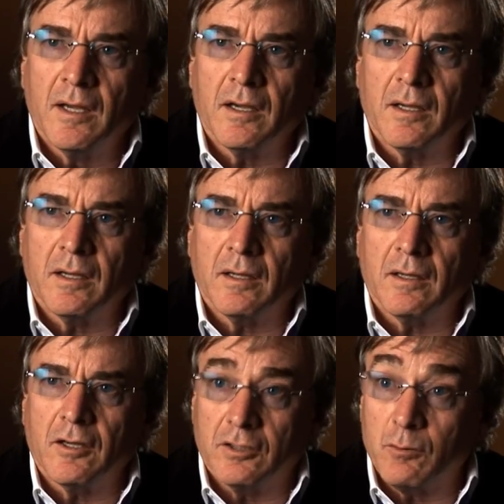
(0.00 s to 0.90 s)

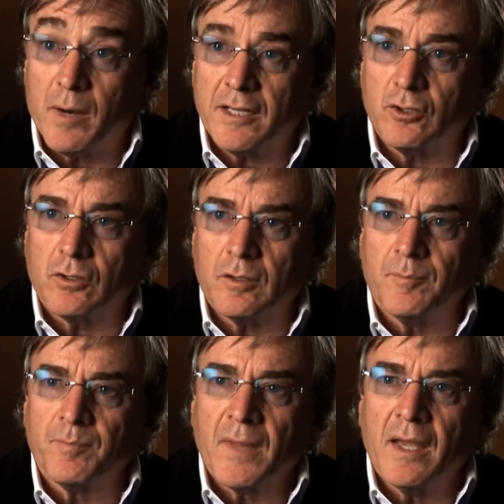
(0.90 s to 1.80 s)
uh, a director
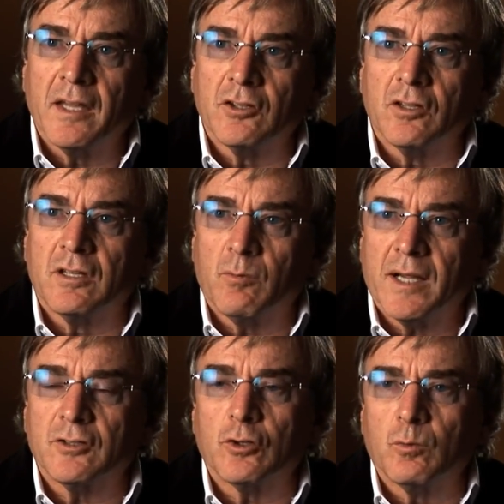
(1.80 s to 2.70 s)
and the
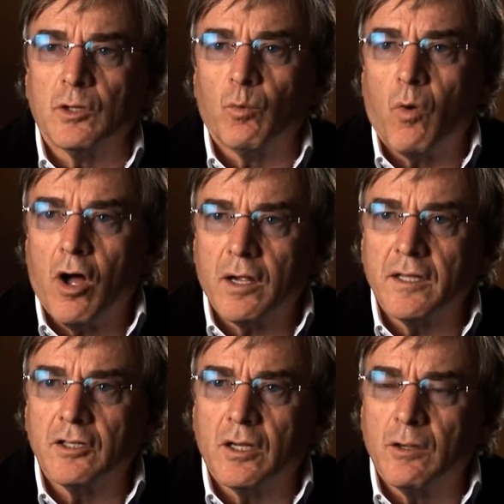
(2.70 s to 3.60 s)
director will, walk
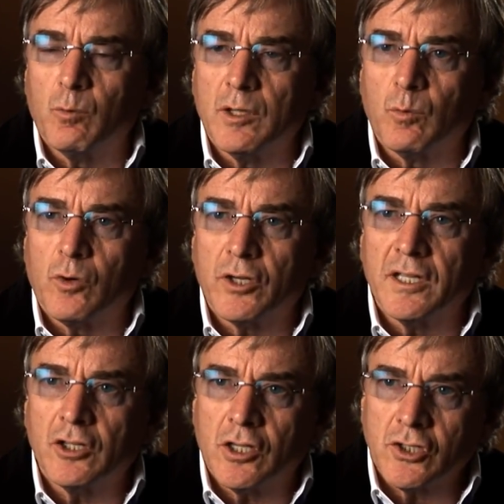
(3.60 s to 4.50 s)
in, will work
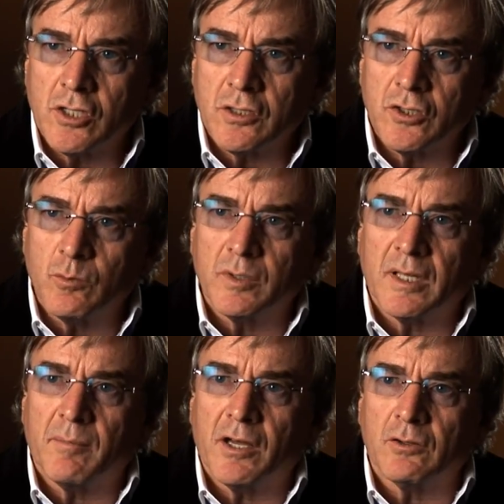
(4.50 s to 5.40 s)
in conjunction with
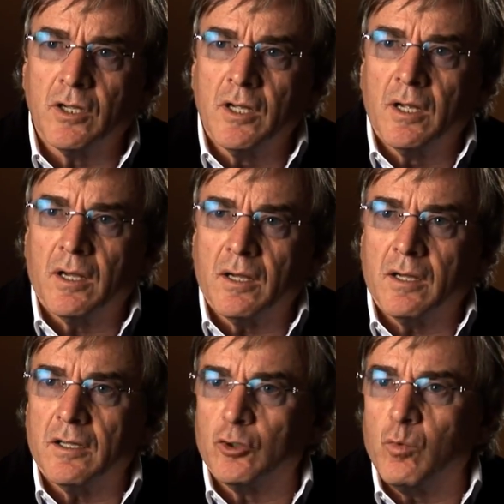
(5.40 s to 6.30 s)
about
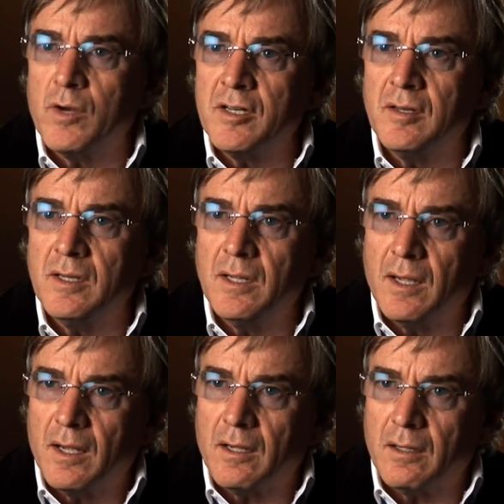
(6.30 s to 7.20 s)
uh, 20
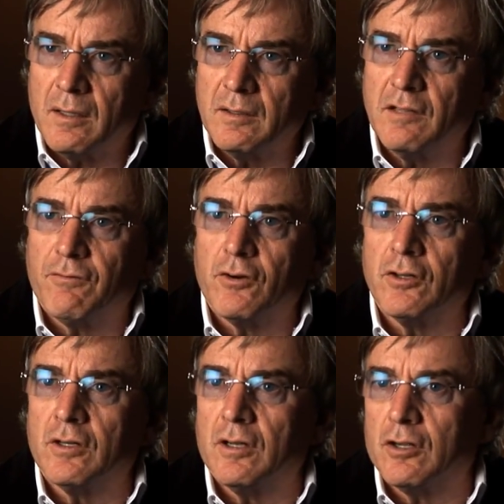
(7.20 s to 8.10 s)
uh,
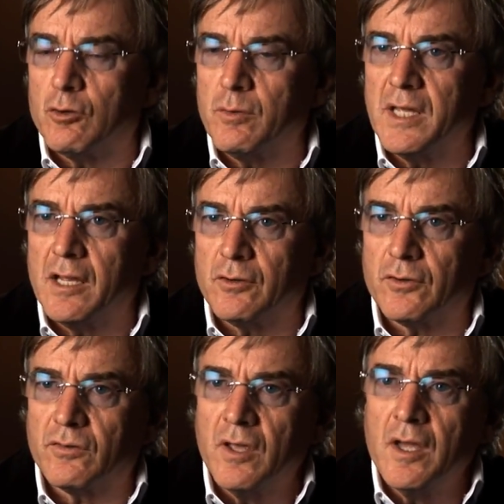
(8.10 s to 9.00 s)
different uh,
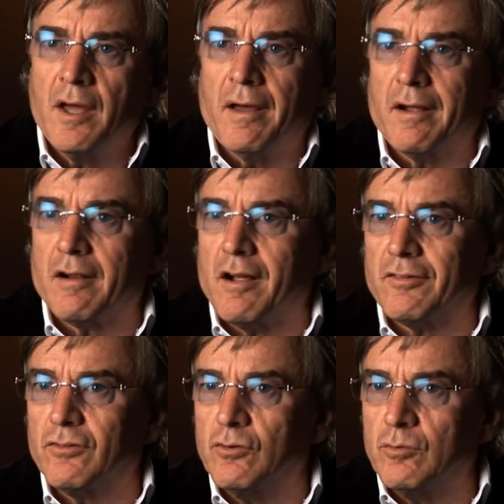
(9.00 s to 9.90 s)
creators, uh,
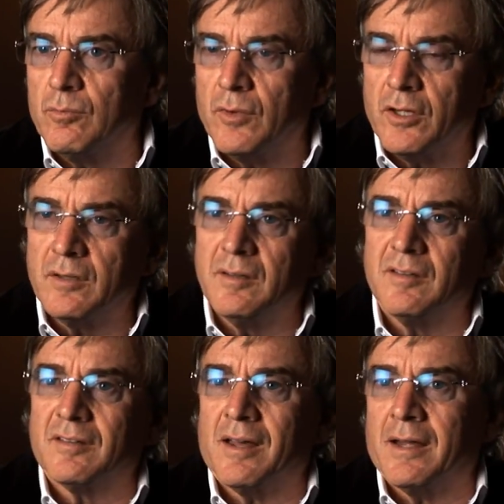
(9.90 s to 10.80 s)
costume uh,
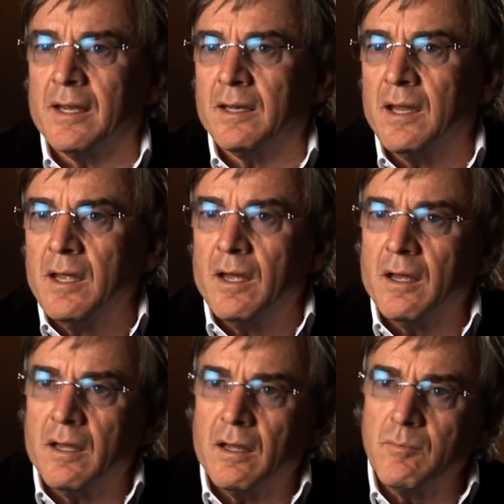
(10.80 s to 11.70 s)
design,
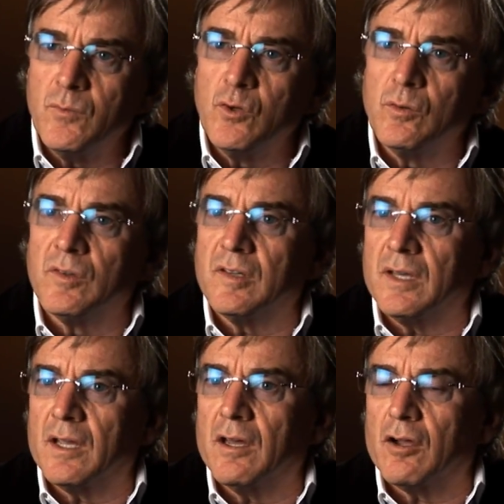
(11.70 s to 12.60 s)
uh,
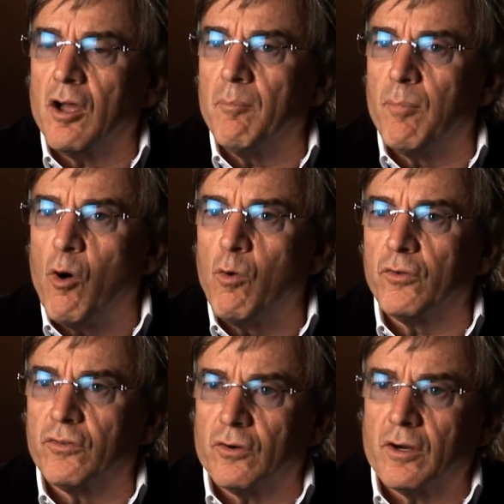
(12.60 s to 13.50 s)
music
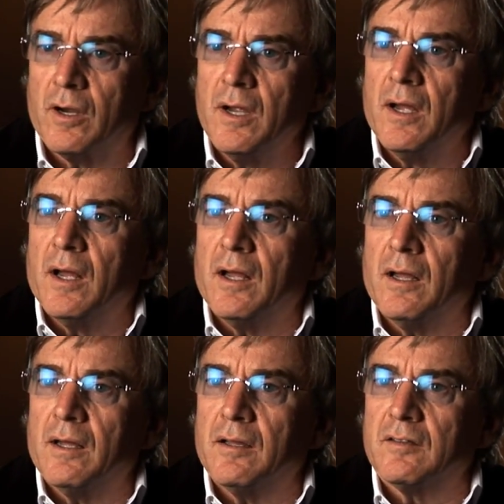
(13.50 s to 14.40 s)
composer,
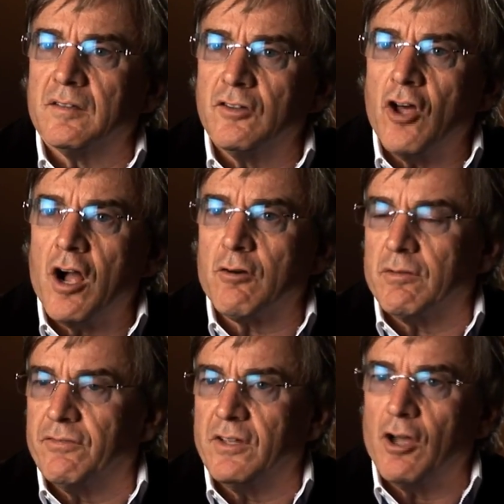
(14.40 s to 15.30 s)

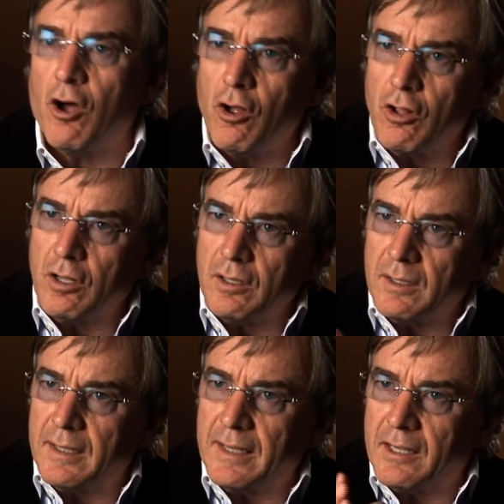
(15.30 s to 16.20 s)
scenography. All
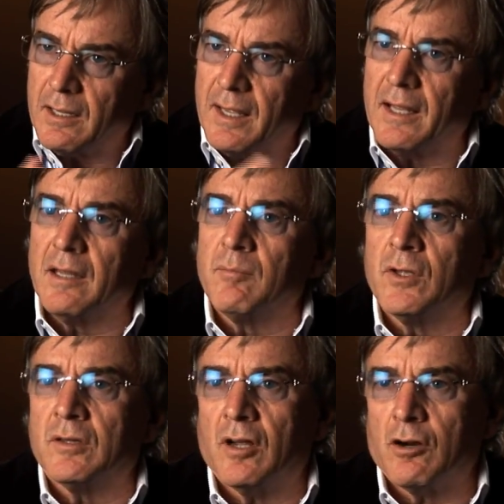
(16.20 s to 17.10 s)

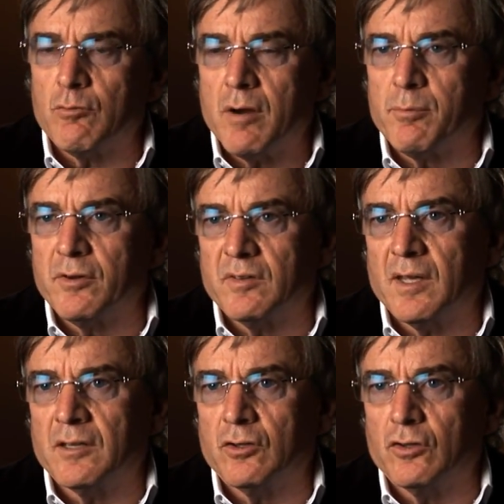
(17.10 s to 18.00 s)
elements are
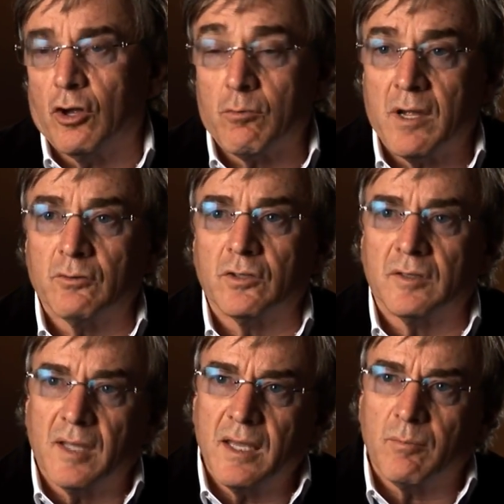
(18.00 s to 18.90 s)
represented around the
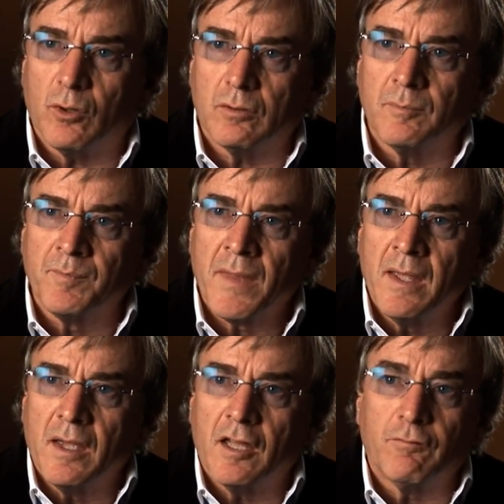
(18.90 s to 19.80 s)
table
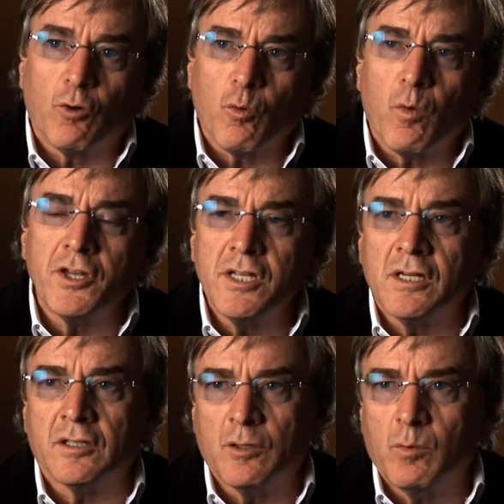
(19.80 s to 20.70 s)
and for one
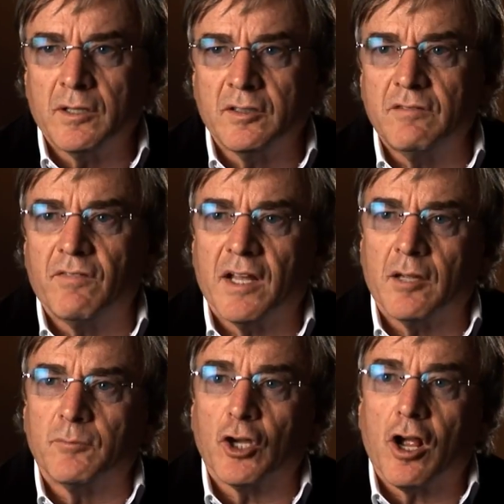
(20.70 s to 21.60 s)
year they will
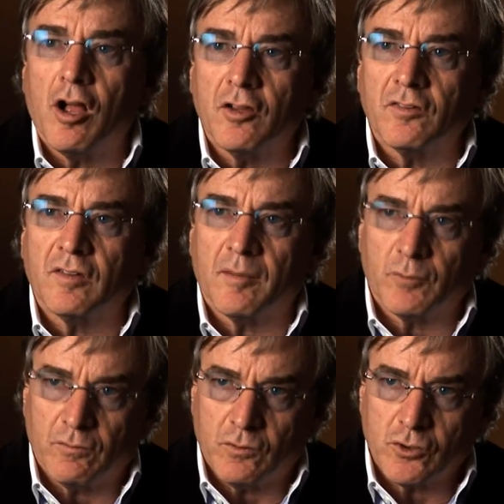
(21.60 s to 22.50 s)
develop the
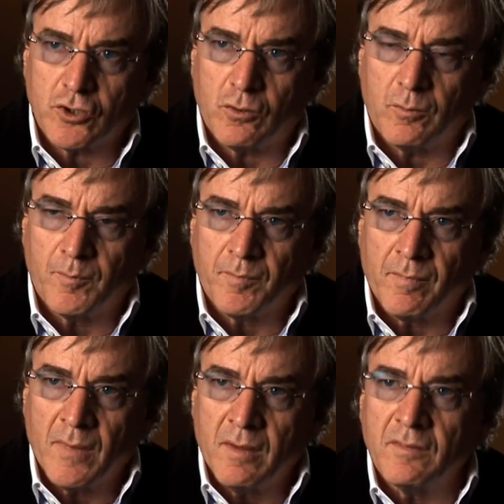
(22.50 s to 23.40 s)
concept of the show.
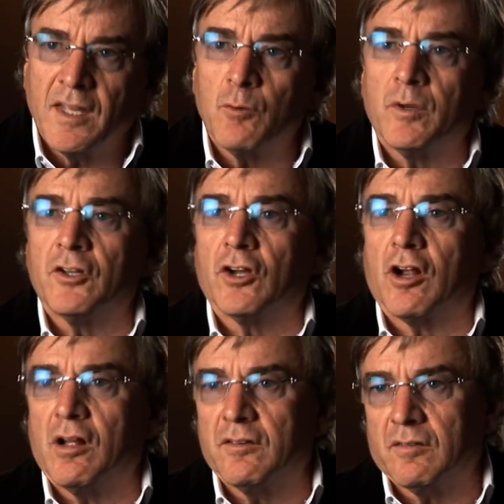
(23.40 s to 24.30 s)
Then when the
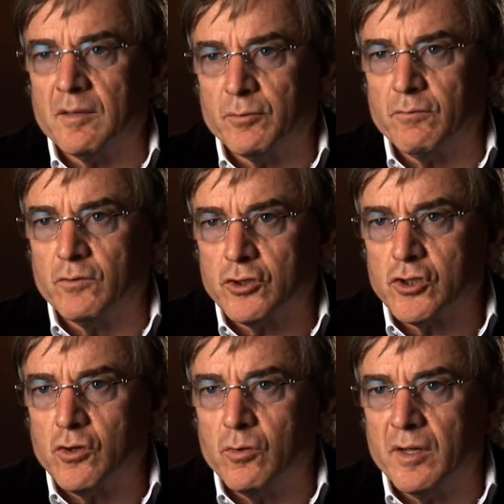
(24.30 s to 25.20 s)
concept of the
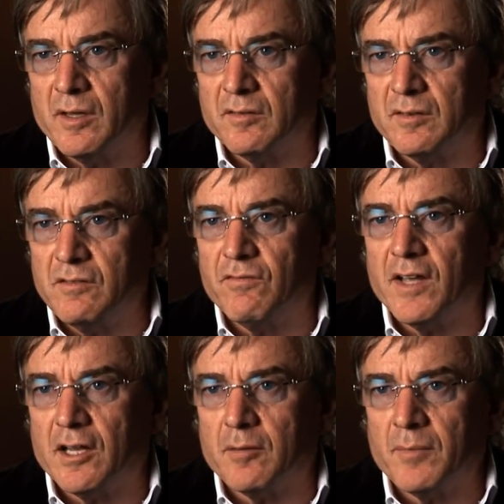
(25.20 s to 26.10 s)
show is
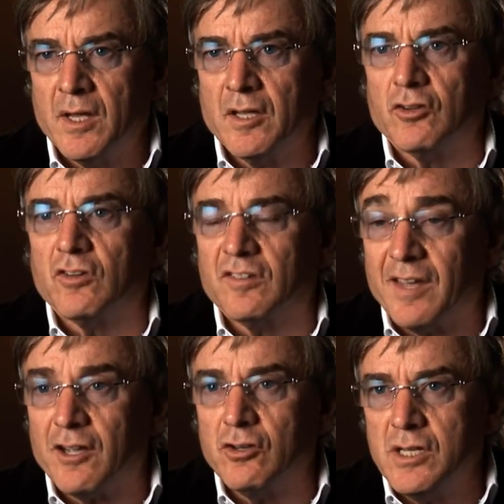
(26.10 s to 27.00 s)
developed, the
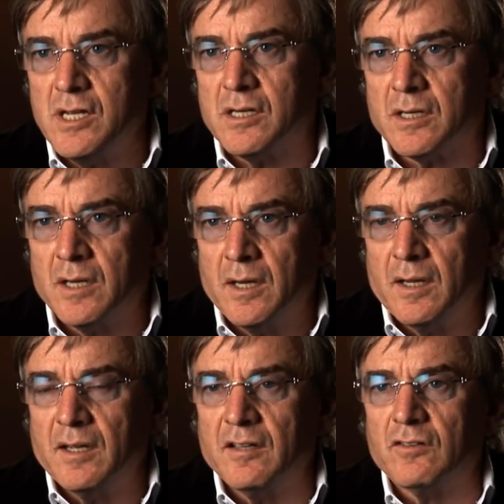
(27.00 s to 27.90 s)
second year
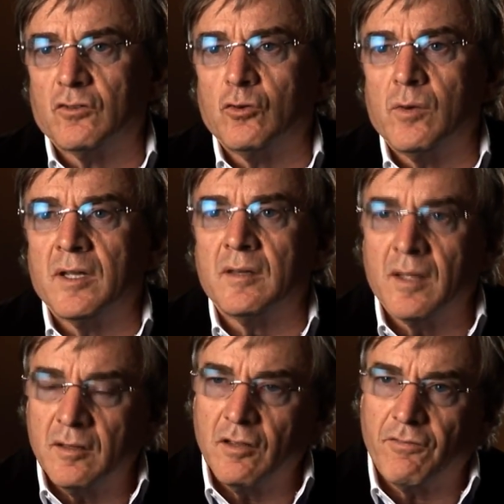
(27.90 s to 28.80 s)
is to
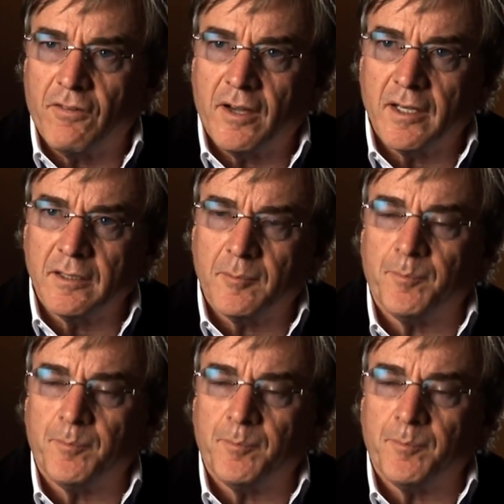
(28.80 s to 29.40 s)
identify